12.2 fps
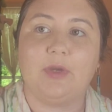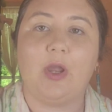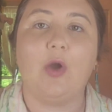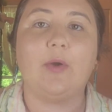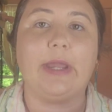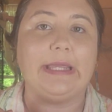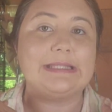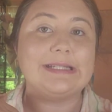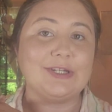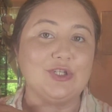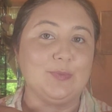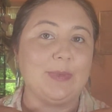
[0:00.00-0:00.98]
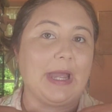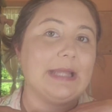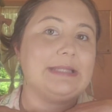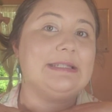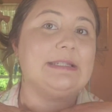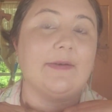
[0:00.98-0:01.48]
Okay, it's not too
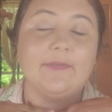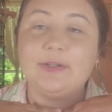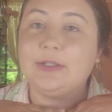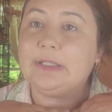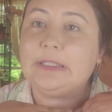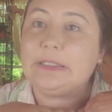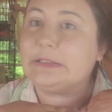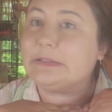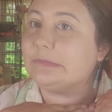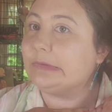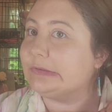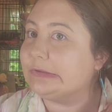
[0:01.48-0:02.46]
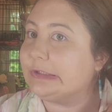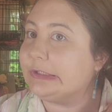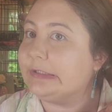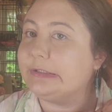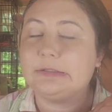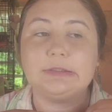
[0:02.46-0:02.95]
bad. Definitely the wrong
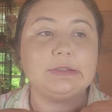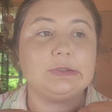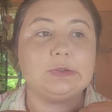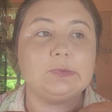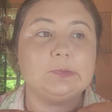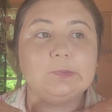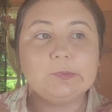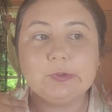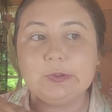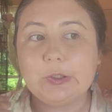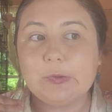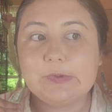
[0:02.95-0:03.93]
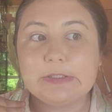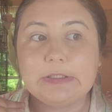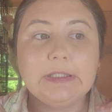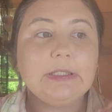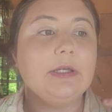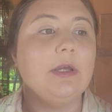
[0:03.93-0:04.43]
shade, a little
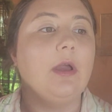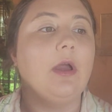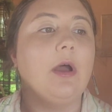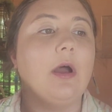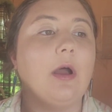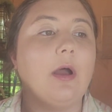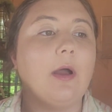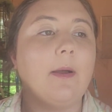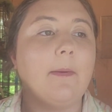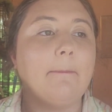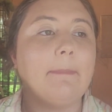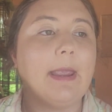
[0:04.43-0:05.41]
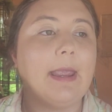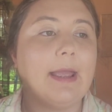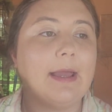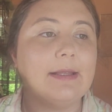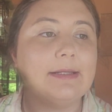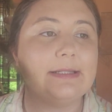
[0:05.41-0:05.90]
ghostly.
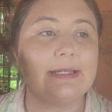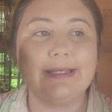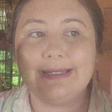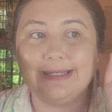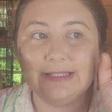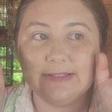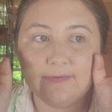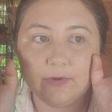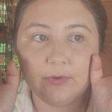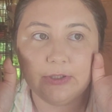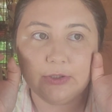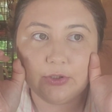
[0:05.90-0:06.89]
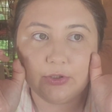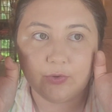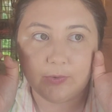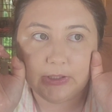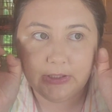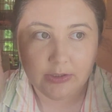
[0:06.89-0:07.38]
And it is very
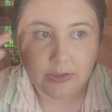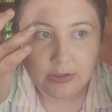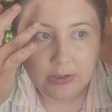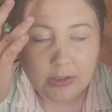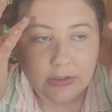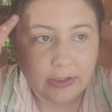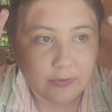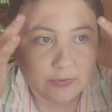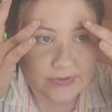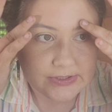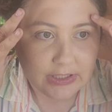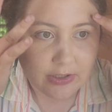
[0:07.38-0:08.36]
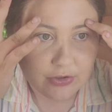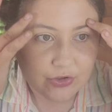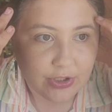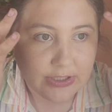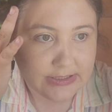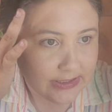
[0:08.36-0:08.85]
dewy. Like, we'll see how it
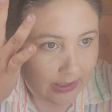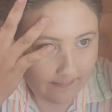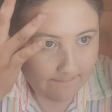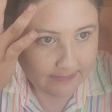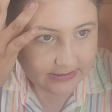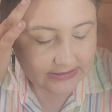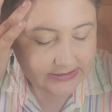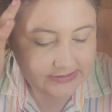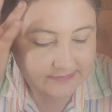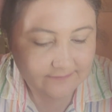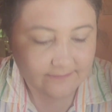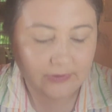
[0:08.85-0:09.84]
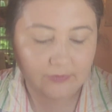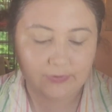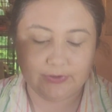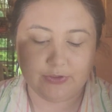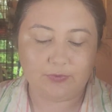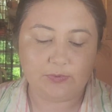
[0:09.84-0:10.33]
dries down, but it's very
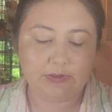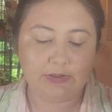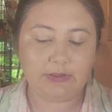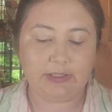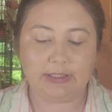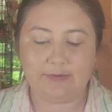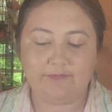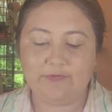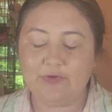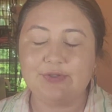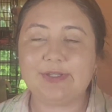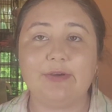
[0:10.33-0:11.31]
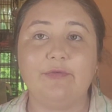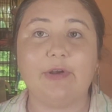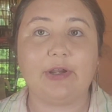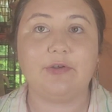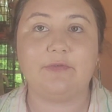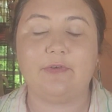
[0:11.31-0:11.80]
dewy. Like, it feels like
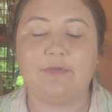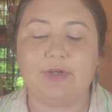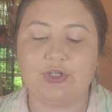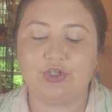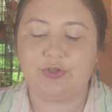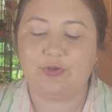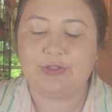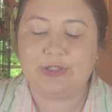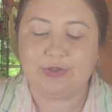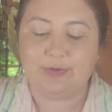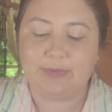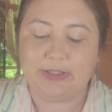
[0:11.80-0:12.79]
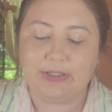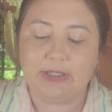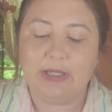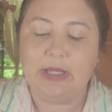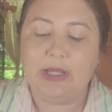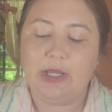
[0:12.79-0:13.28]
regular foundation, CeraMe,
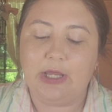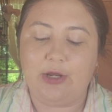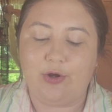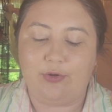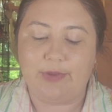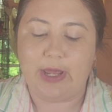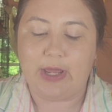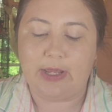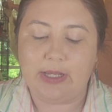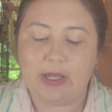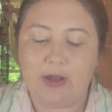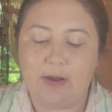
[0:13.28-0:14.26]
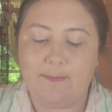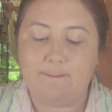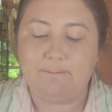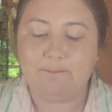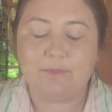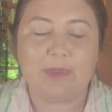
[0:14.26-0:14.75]
and all that.
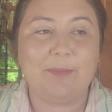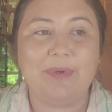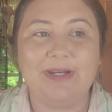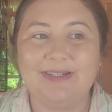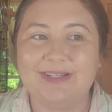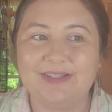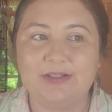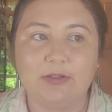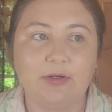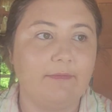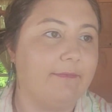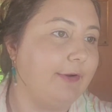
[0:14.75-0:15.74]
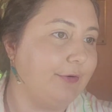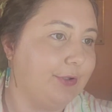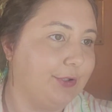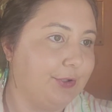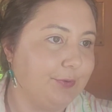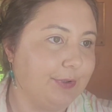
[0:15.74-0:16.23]
But it does look very
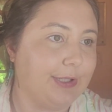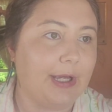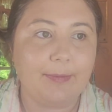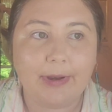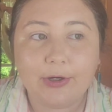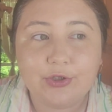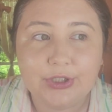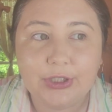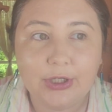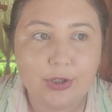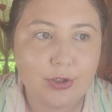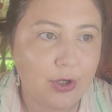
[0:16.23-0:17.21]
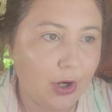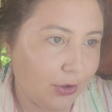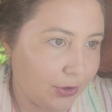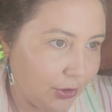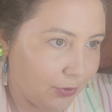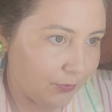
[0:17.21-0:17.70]
dewy. I'm not
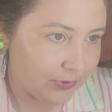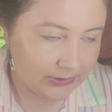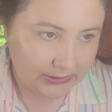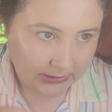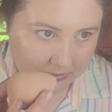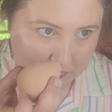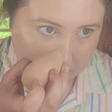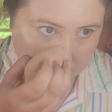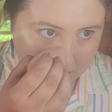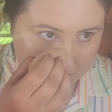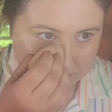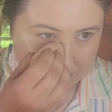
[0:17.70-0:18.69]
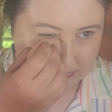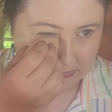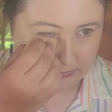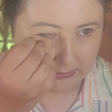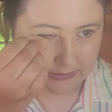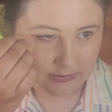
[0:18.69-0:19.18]
going to go in with a second layer. I'll just,
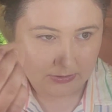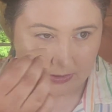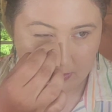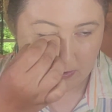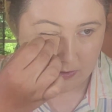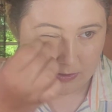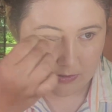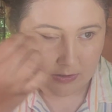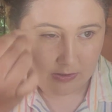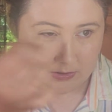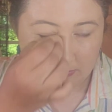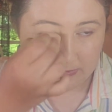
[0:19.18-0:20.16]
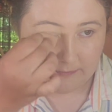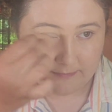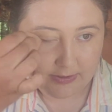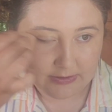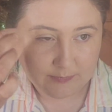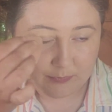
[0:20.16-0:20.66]
like, leave it
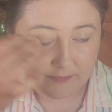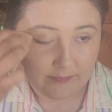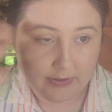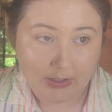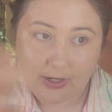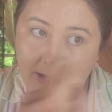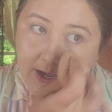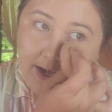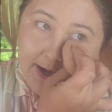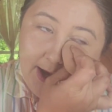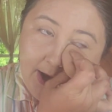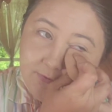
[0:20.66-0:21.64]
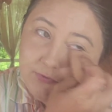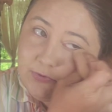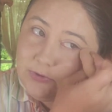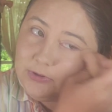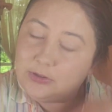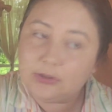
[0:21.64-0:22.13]
as more of a
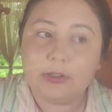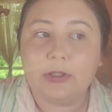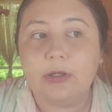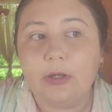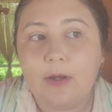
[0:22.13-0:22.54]
natural look.